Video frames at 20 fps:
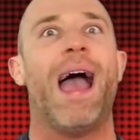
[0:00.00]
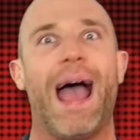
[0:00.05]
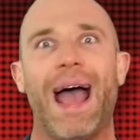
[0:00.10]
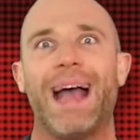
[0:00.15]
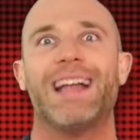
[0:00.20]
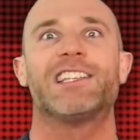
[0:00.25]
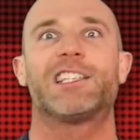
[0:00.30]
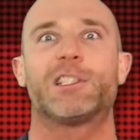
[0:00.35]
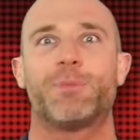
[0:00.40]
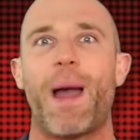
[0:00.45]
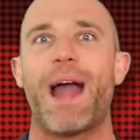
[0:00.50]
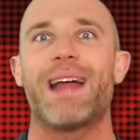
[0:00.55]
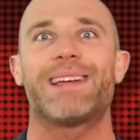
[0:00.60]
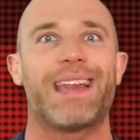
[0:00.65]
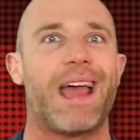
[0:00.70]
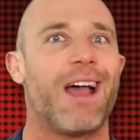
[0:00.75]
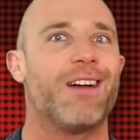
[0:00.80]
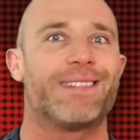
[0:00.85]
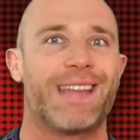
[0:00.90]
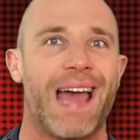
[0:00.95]
and
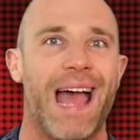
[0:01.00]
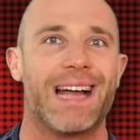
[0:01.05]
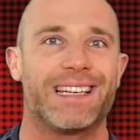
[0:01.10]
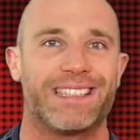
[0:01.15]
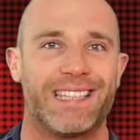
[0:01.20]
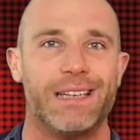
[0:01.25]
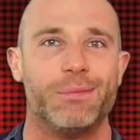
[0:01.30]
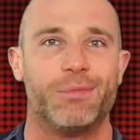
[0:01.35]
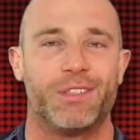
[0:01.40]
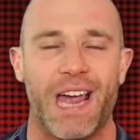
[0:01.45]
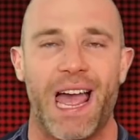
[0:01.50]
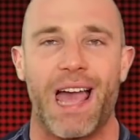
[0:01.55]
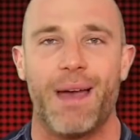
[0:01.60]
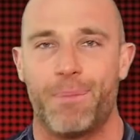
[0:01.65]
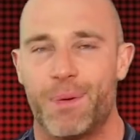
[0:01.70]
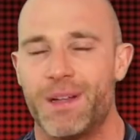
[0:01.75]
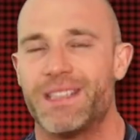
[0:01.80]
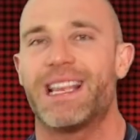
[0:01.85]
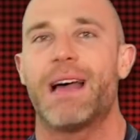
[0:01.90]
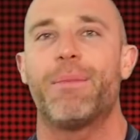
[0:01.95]
SmackDown Tag Team Champions,